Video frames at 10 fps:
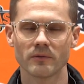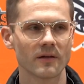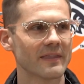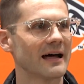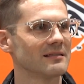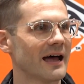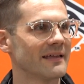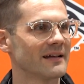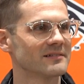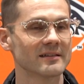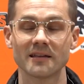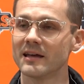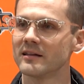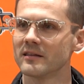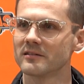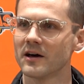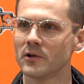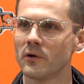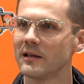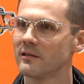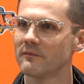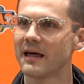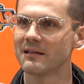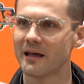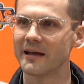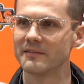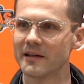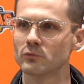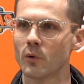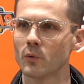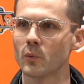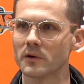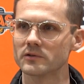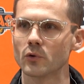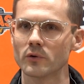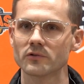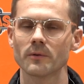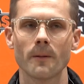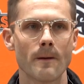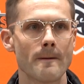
that light that's at the end of the tunnel. I love that light, and that's what we're working towards.